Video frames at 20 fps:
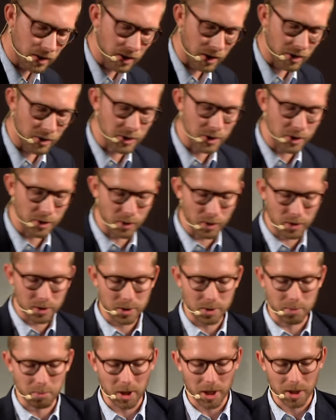And you should
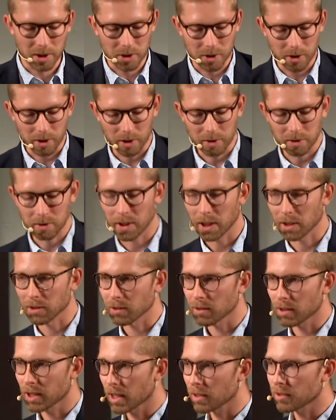also make sure that
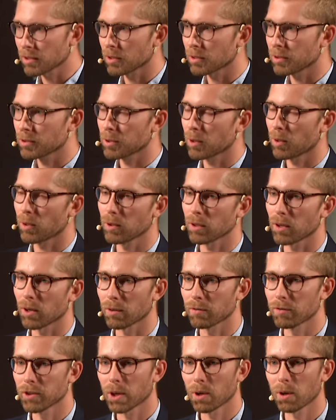you get control
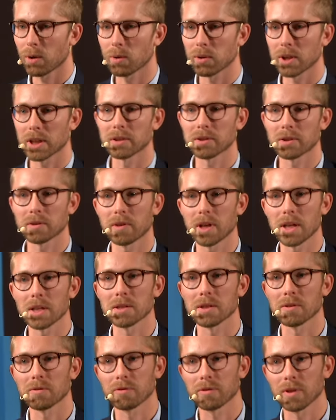of the whole
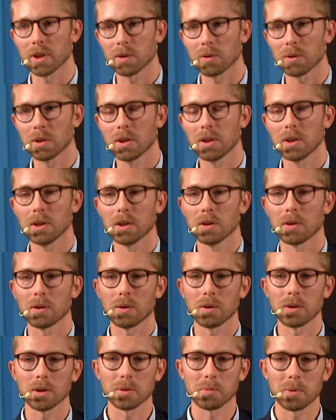integration flow,
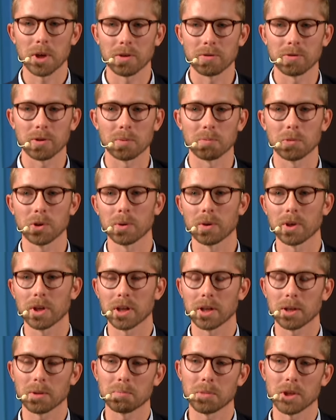all the way from your
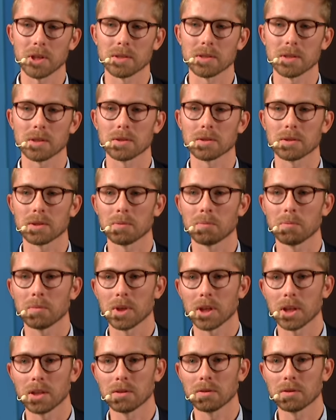ERP system
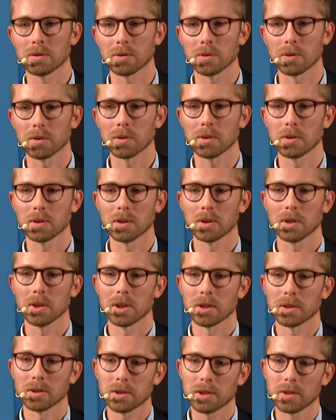into
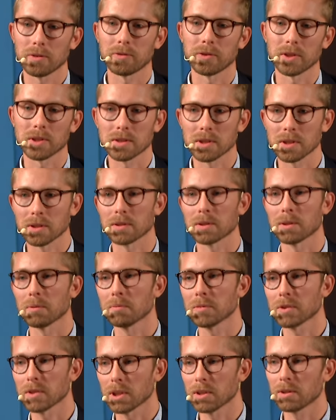different
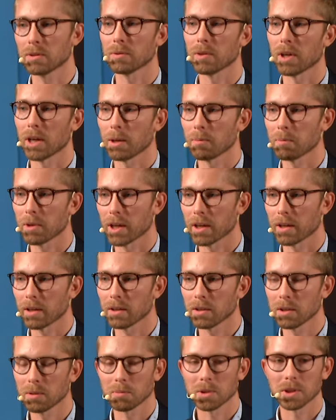systems into iPlanner,
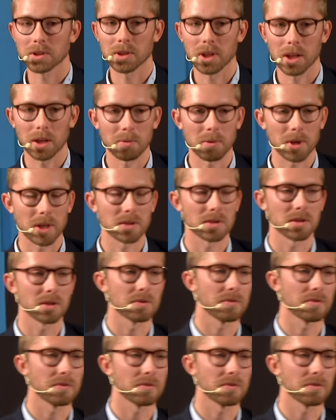because otherwise it's